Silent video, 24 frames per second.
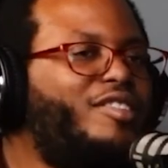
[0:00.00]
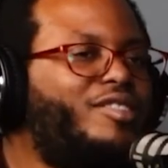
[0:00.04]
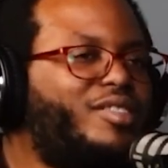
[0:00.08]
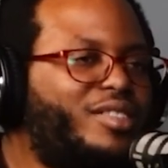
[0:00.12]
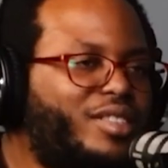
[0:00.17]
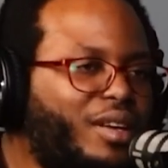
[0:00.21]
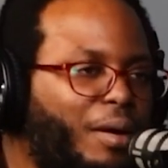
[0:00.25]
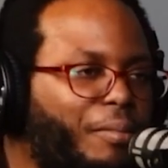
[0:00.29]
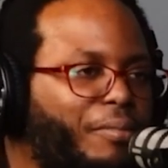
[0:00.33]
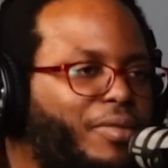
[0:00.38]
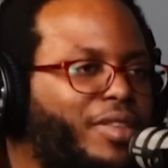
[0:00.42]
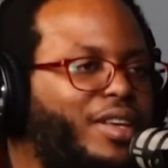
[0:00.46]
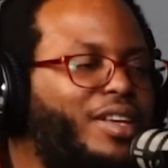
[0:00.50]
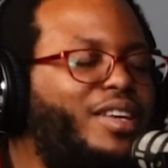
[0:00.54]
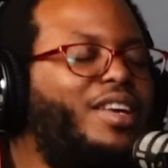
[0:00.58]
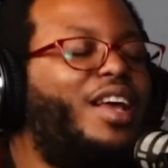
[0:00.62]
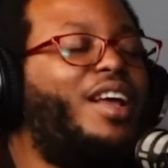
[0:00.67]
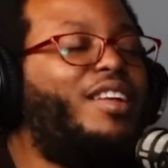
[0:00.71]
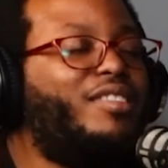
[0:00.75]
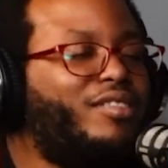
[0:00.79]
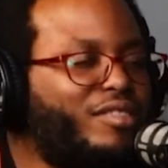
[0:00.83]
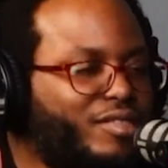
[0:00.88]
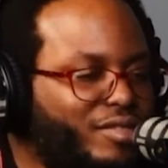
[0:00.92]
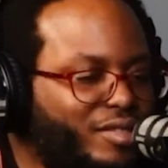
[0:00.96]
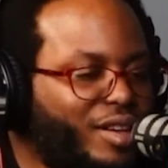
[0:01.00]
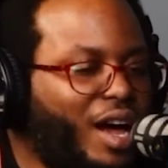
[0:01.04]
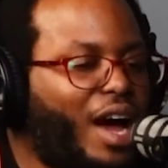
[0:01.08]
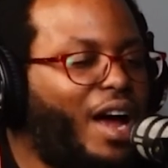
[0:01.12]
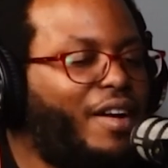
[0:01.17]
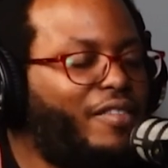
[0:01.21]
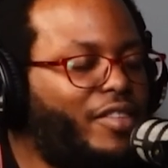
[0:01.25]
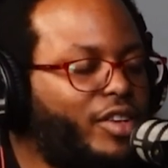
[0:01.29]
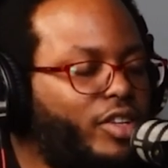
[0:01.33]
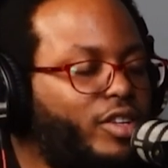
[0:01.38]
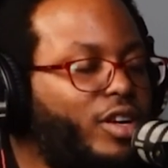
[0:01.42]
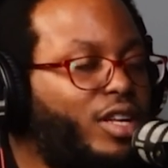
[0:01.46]
something inside
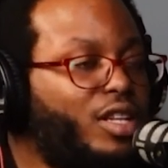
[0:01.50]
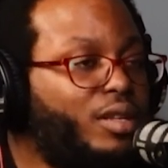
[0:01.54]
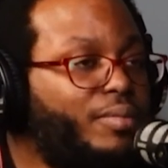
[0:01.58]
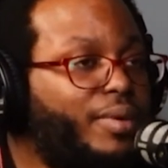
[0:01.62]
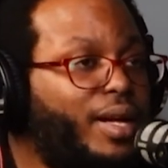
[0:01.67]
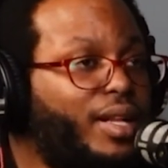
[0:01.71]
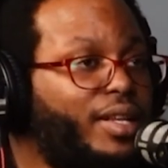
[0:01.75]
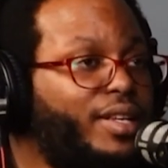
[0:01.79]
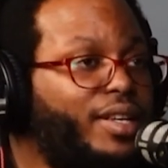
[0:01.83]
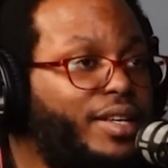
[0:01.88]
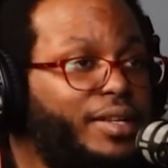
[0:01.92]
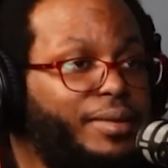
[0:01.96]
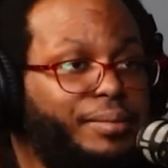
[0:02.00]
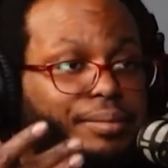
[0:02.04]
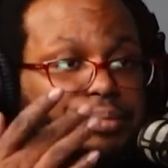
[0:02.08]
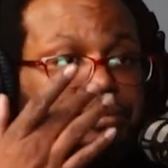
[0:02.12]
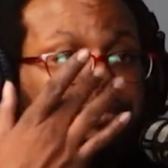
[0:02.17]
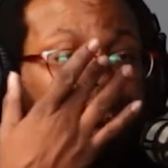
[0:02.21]
of the Jelly Belly